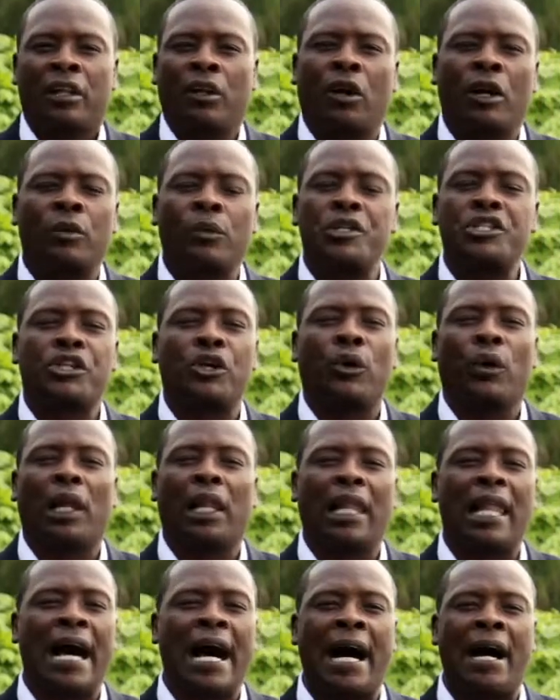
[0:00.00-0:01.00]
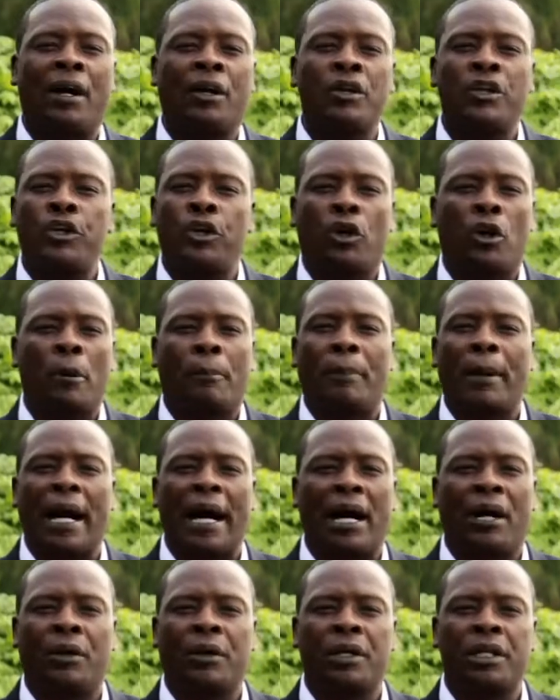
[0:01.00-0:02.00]
Lord, would you allow your
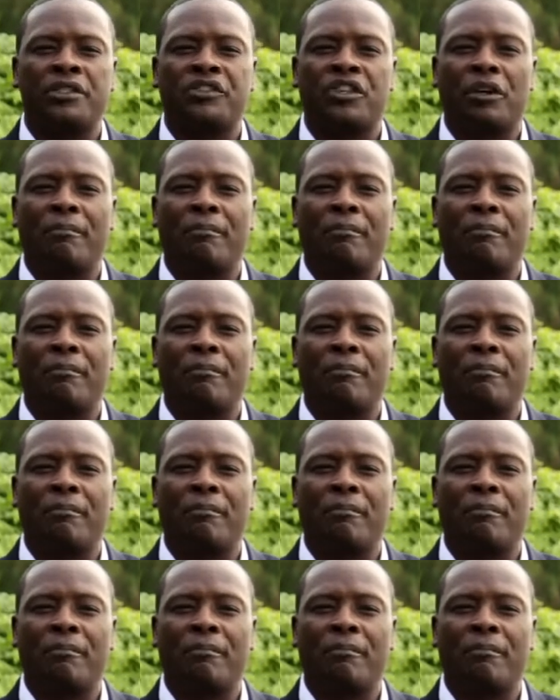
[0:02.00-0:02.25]
power